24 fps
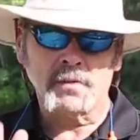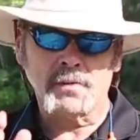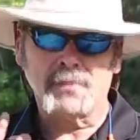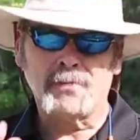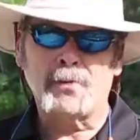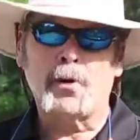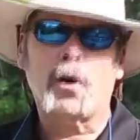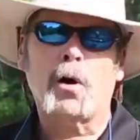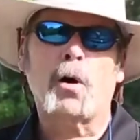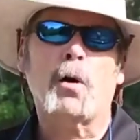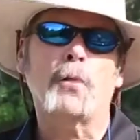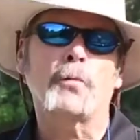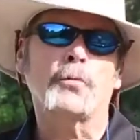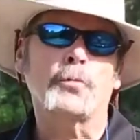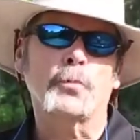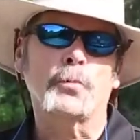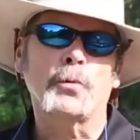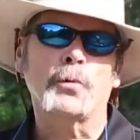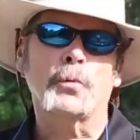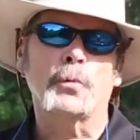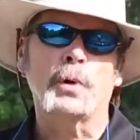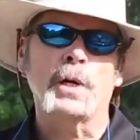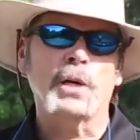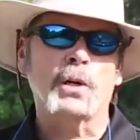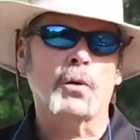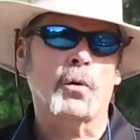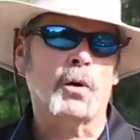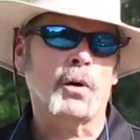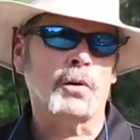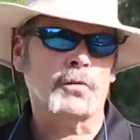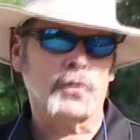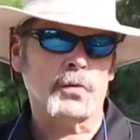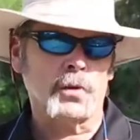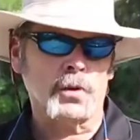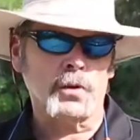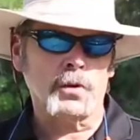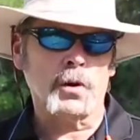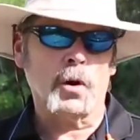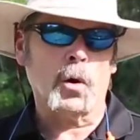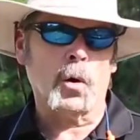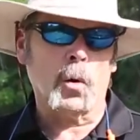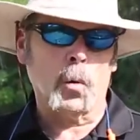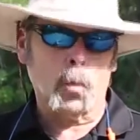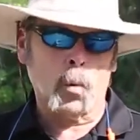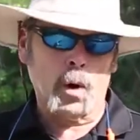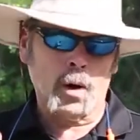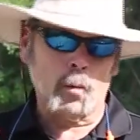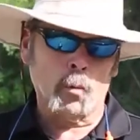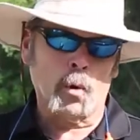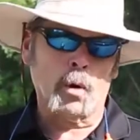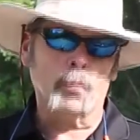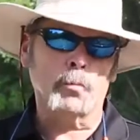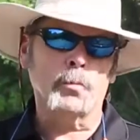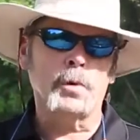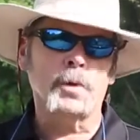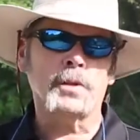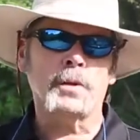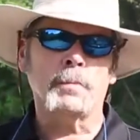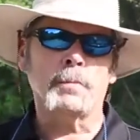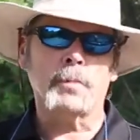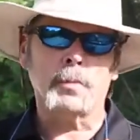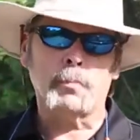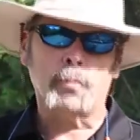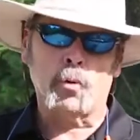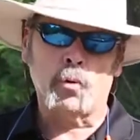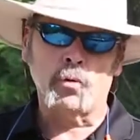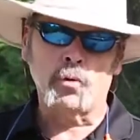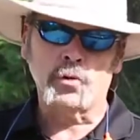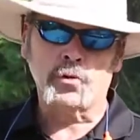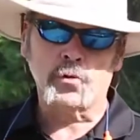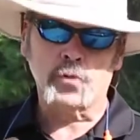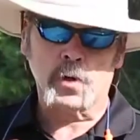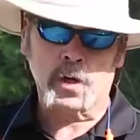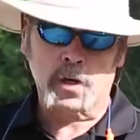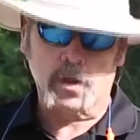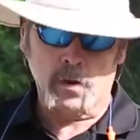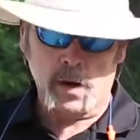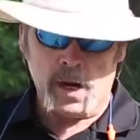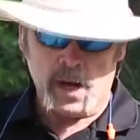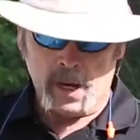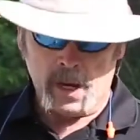and fall through the recoil so you know what rhythm to pull the trigger